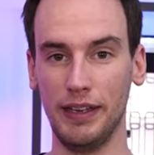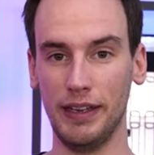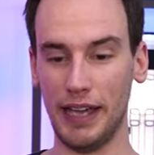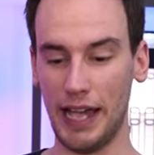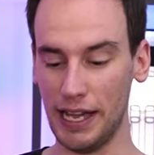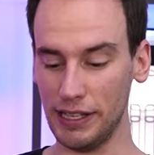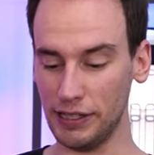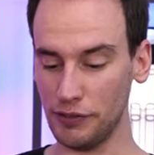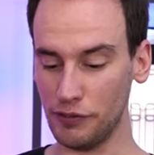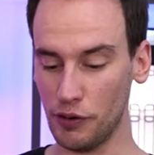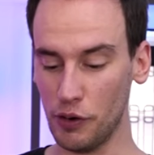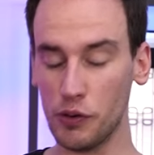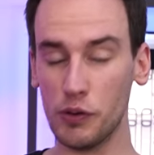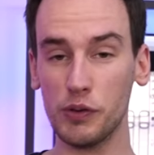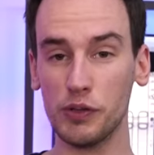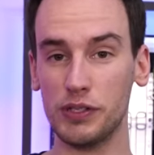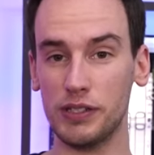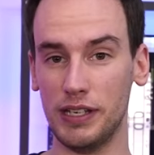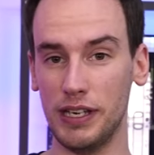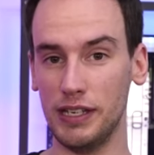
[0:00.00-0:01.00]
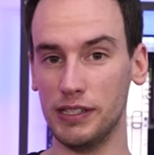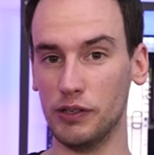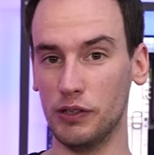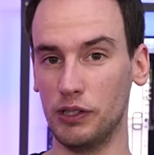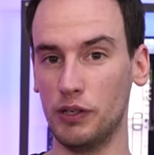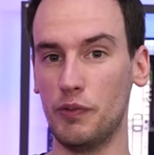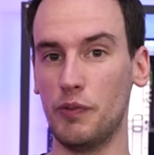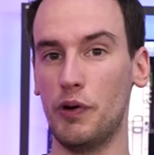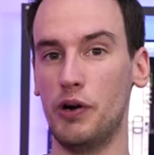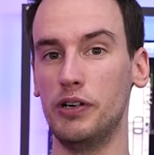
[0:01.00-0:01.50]
And the focus is on
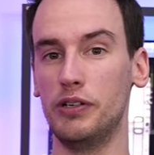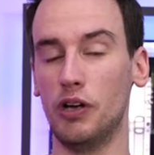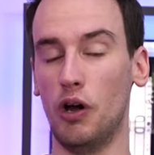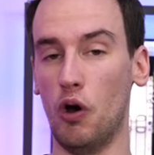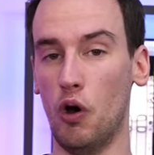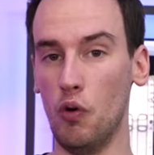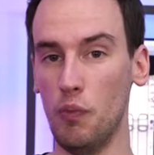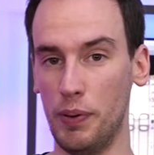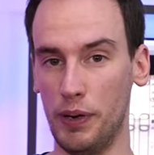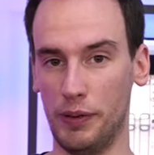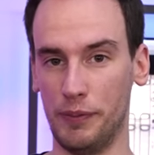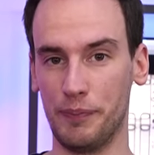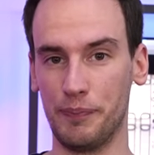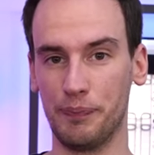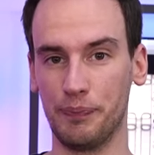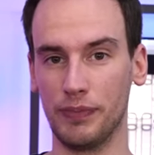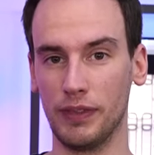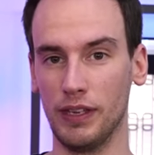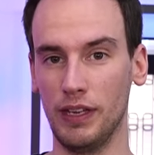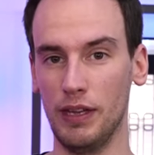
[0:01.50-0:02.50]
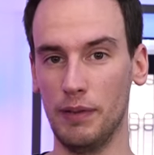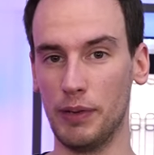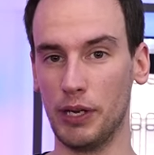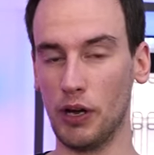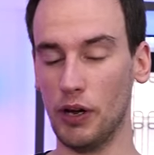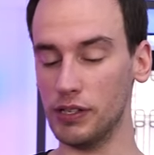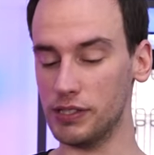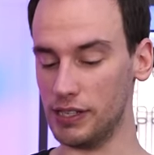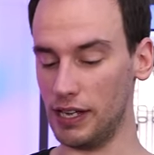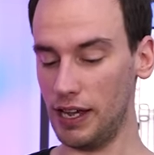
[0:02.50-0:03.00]
the word open.
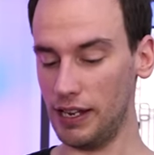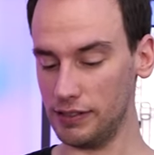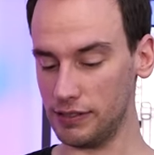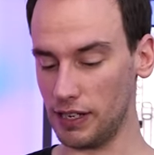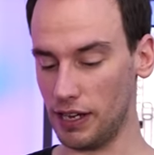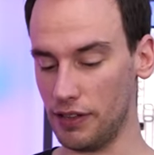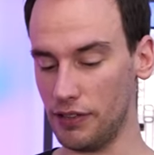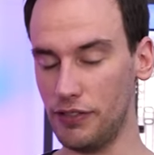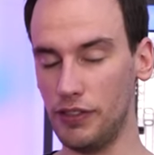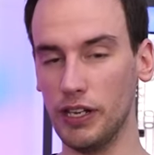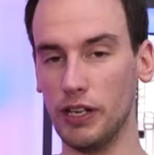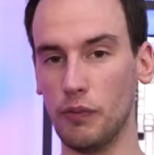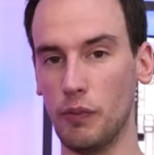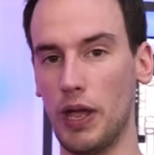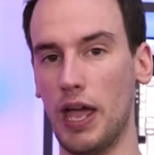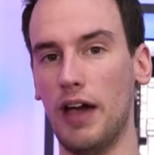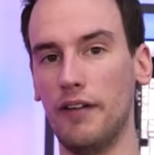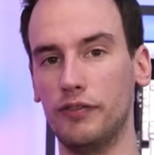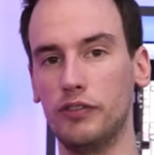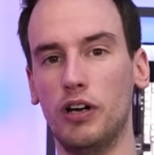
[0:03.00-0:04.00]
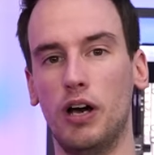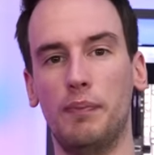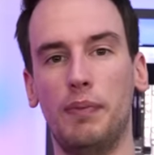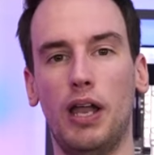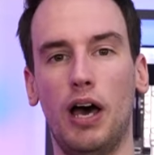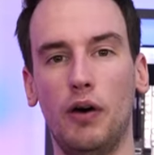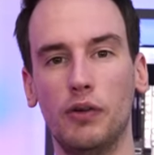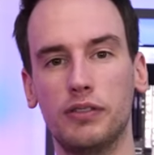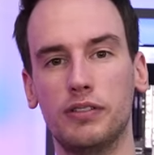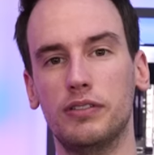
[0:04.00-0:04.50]
Because, and I think we have to
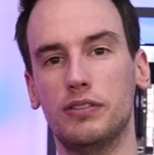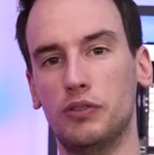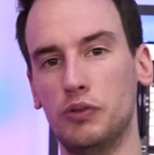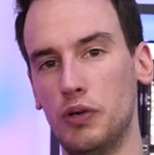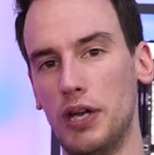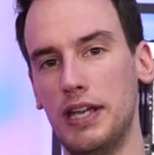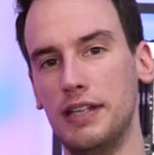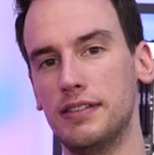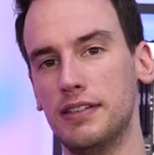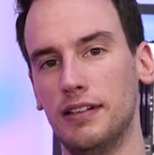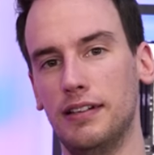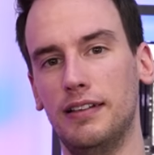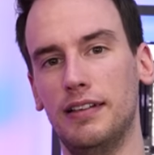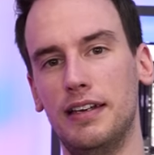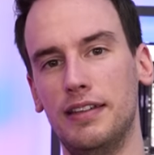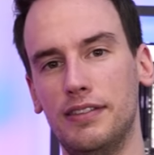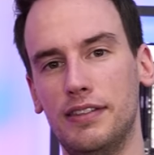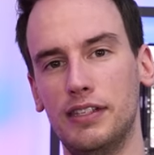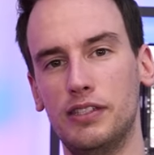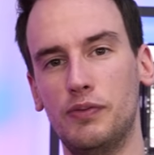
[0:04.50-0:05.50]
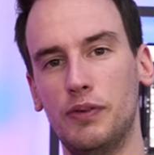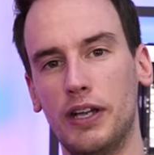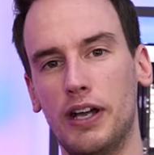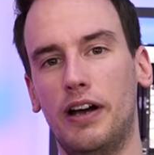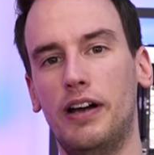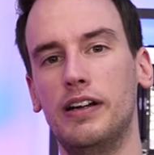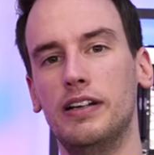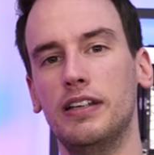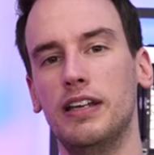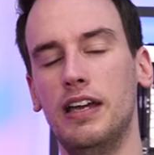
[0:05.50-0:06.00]
applaud to Intel in this
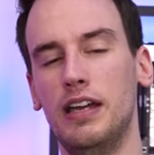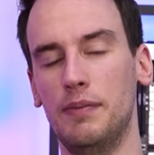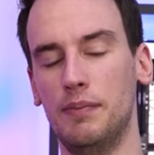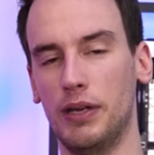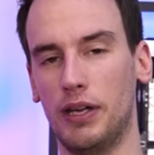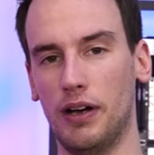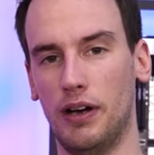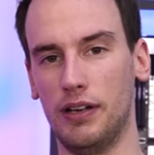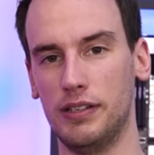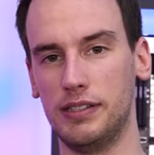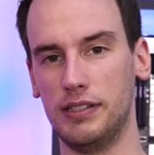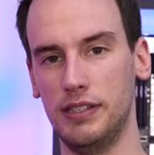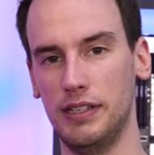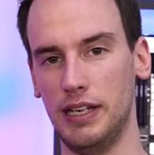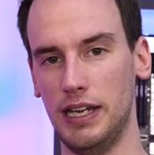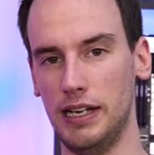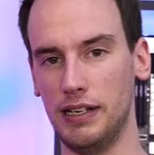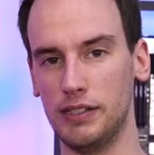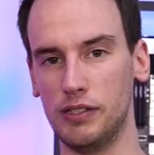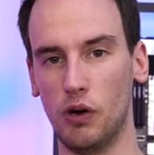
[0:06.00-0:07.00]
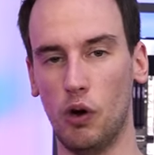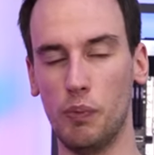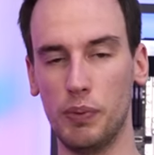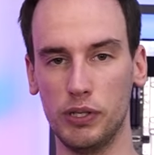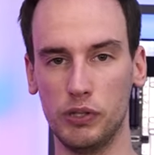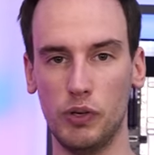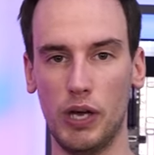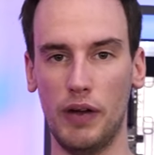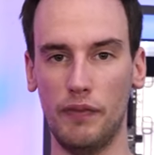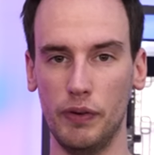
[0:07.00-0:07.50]
regard, because it is open
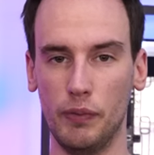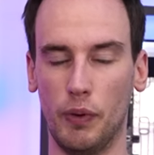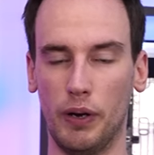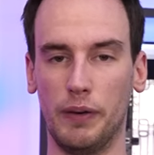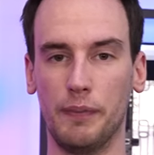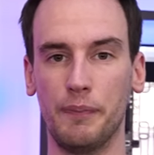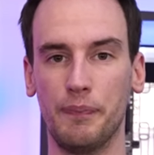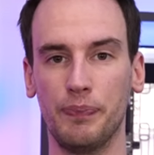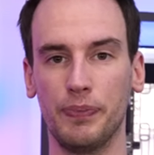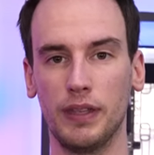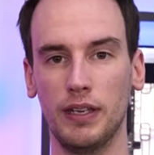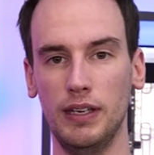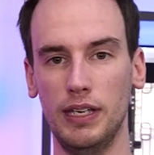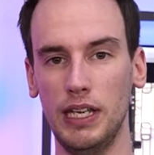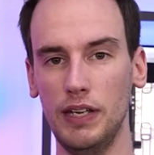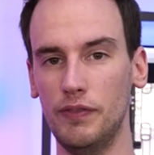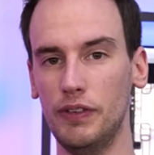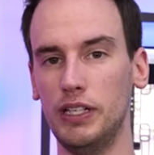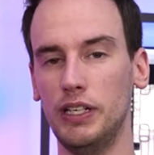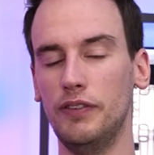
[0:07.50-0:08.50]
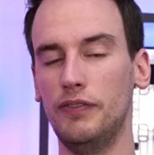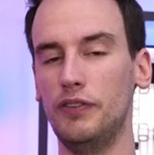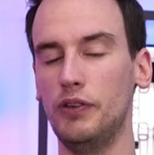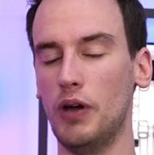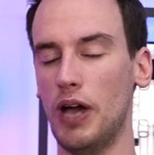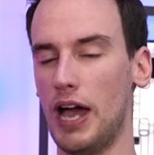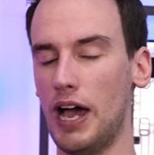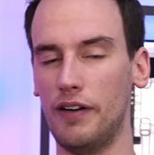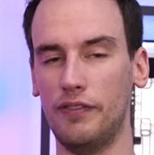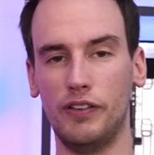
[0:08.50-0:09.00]
to everyone. Even if you
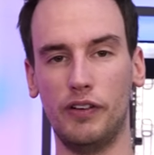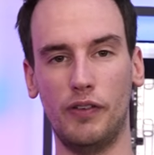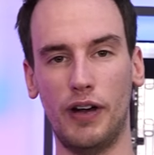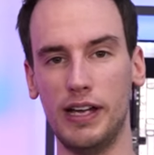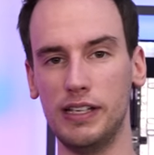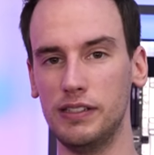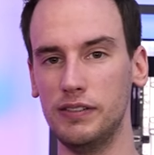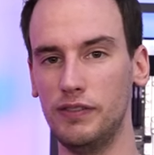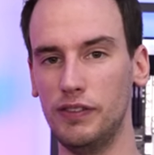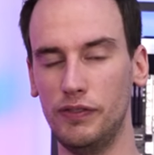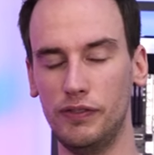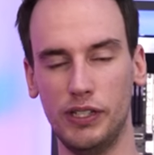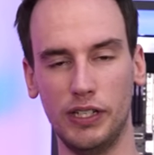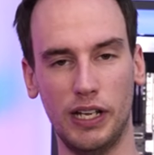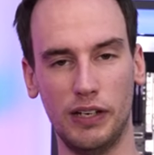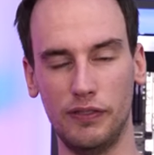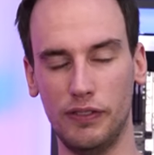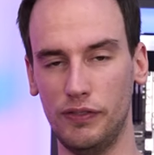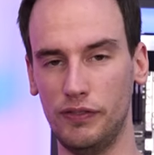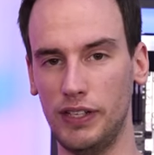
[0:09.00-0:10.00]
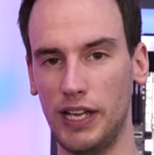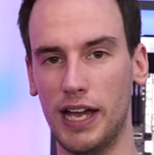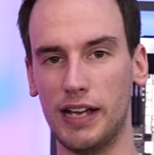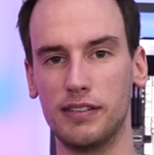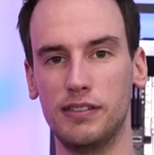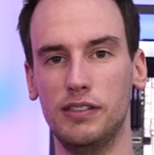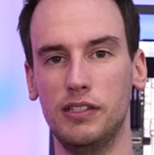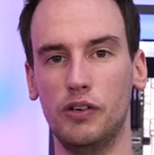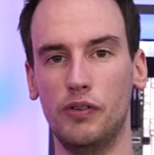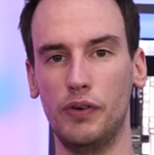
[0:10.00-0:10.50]
have a Ryzen
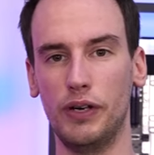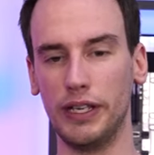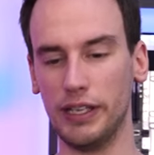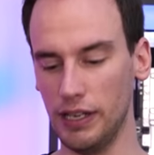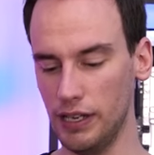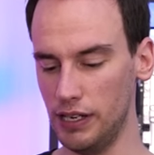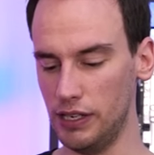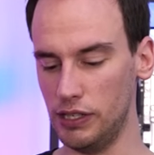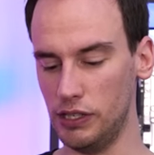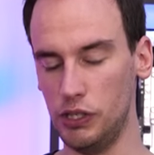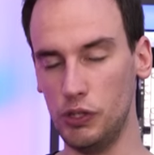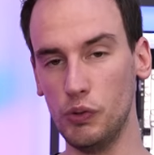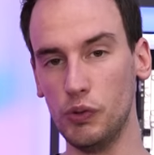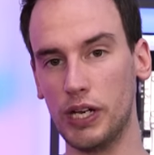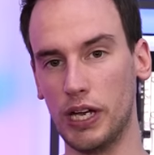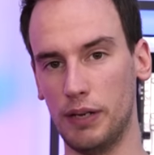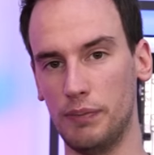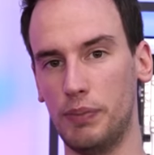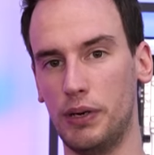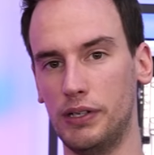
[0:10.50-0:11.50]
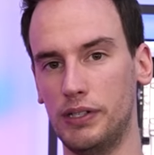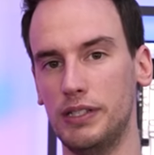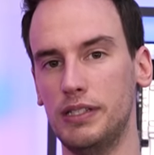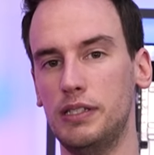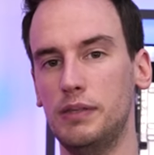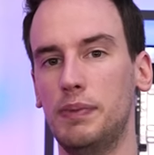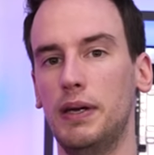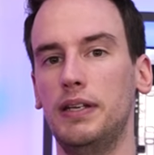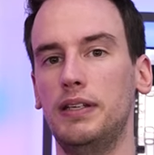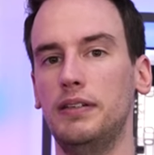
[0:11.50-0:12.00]
5950X in your rig, you can
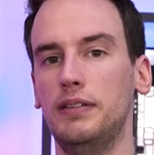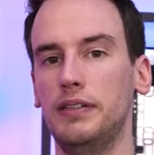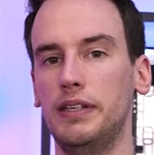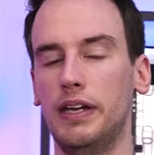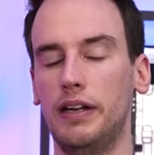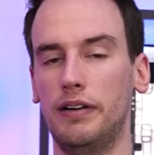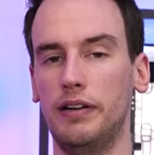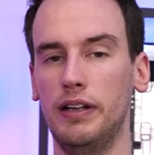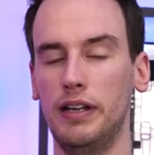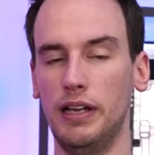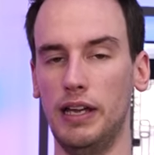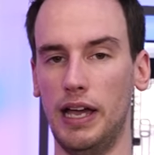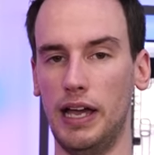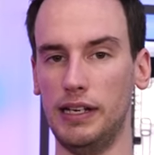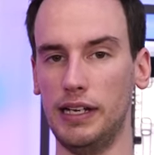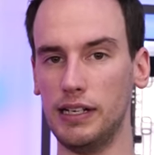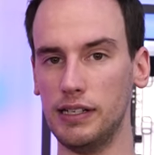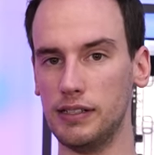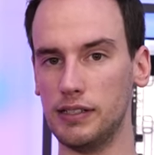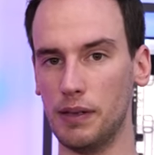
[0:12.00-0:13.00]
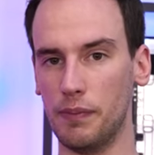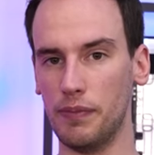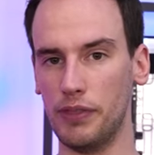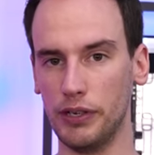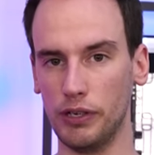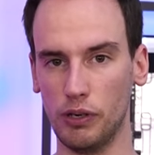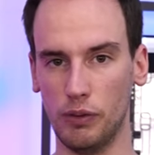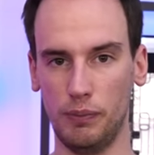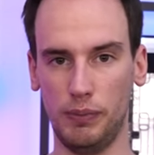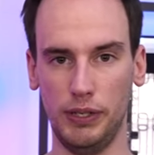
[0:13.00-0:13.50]
participate in there. And that is something
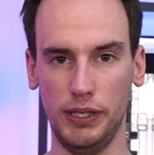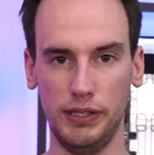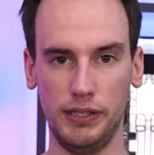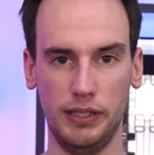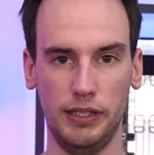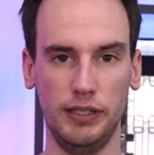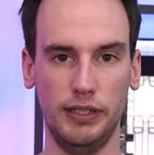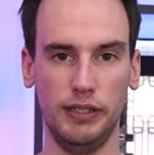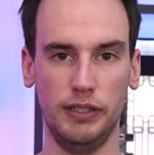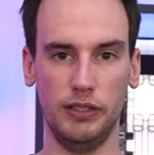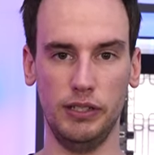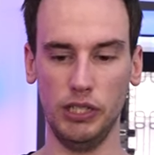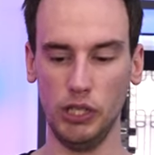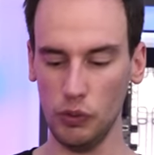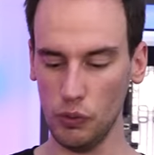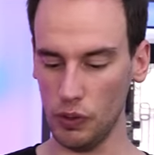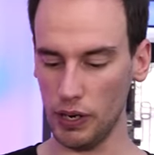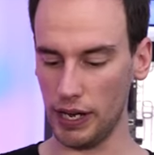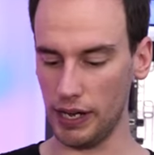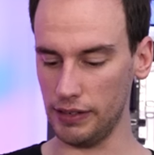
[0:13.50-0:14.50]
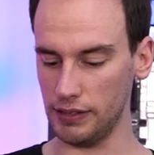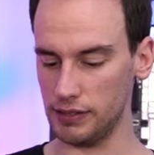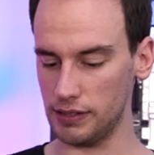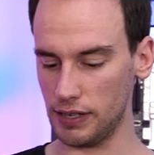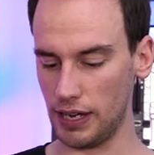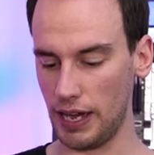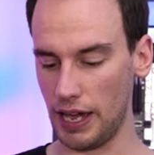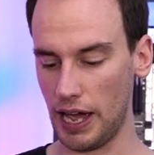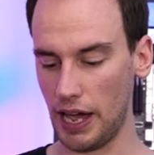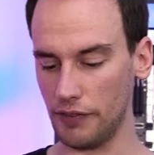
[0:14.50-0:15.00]
completely new, and
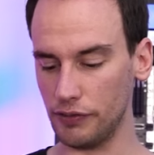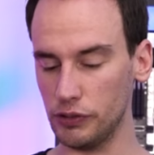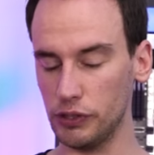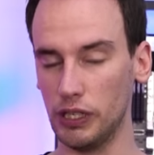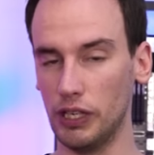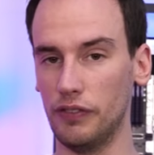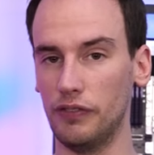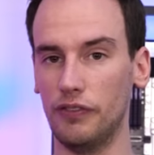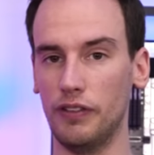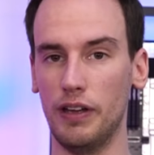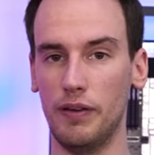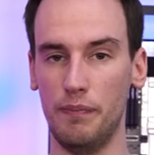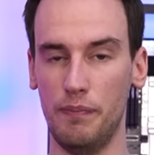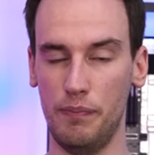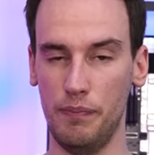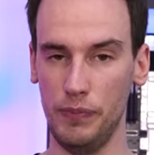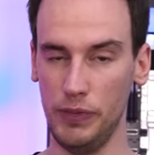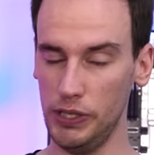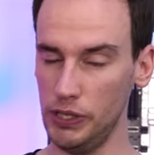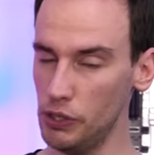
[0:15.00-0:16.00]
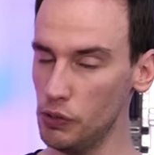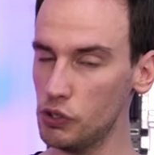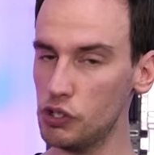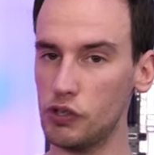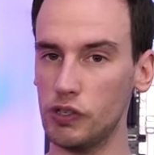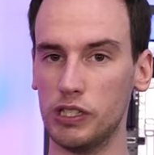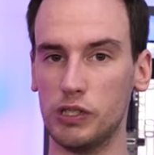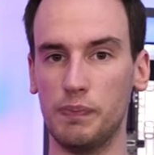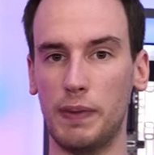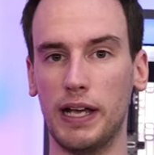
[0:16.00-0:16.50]
I have to give huge
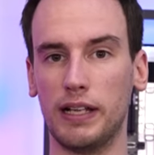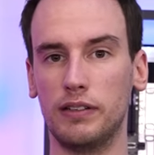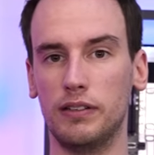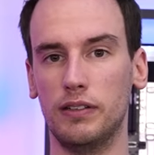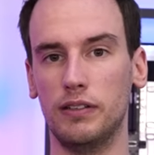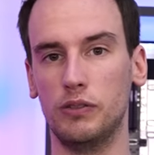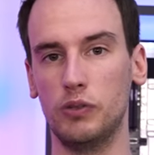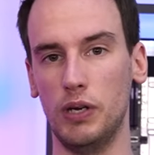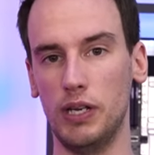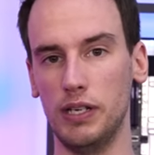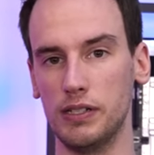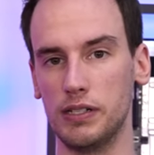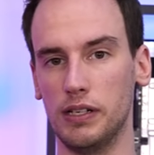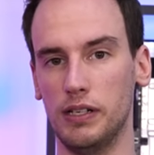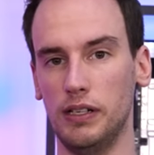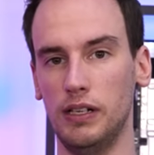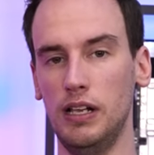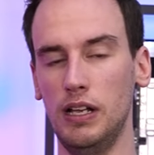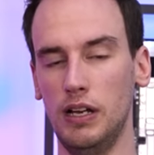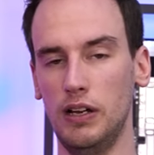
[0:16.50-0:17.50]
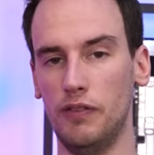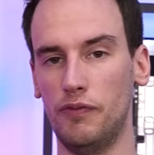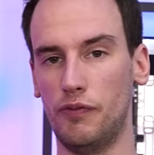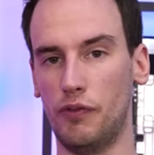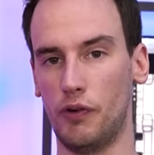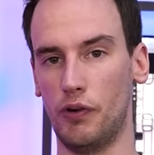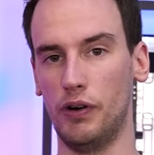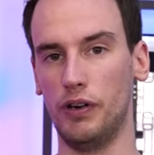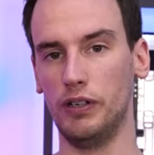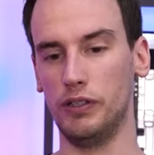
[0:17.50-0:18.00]
respect to Intel for